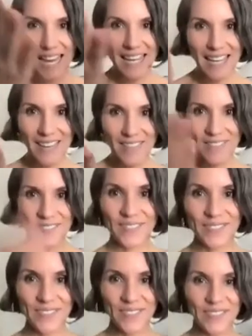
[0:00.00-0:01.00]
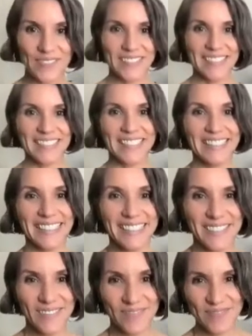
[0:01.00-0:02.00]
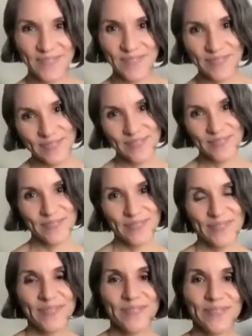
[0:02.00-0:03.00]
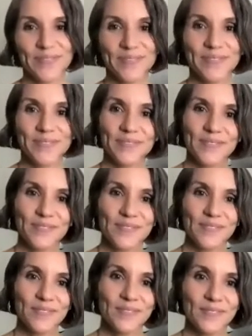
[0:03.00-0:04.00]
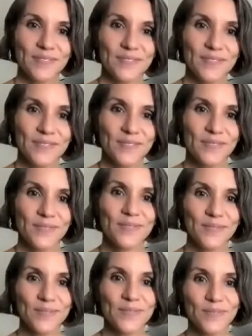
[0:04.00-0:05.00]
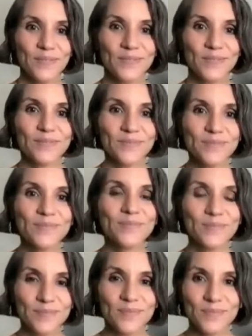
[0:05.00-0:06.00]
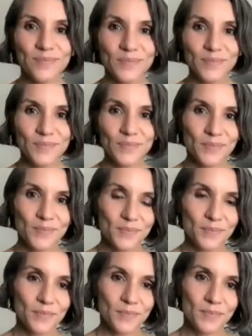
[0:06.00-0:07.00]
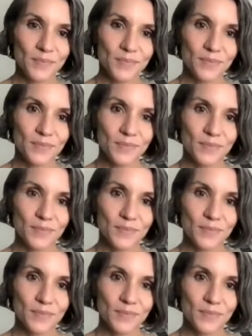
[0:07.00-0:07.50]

[no speech]